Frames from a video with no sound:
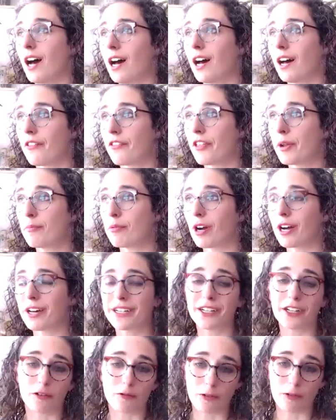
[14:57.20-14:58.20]
they brought
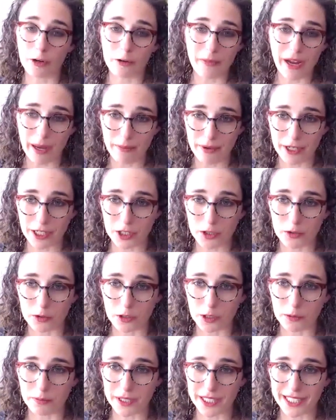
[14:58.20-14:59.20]
in a road mapping
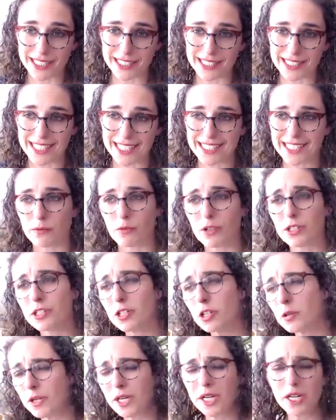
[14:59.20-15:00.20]
tool because they said, well,
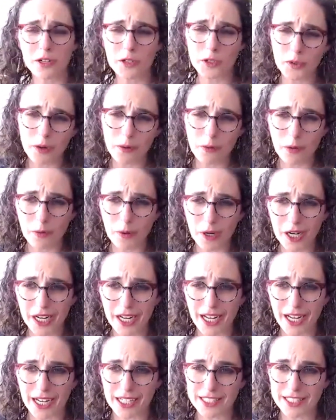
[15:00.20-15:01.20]
nobody knows what we're
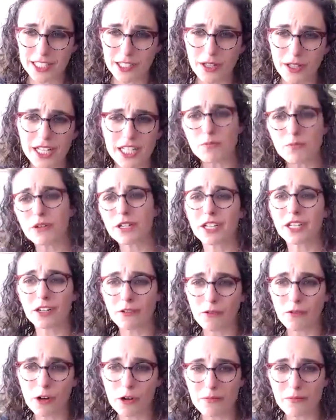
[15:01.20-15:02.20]
working on. So let's bring in a
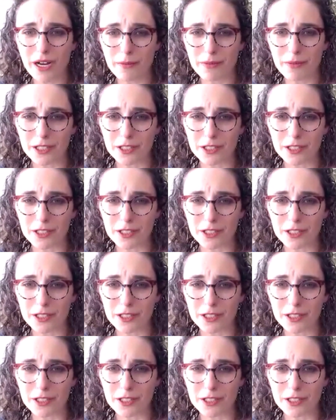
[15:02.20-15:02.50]
road mapping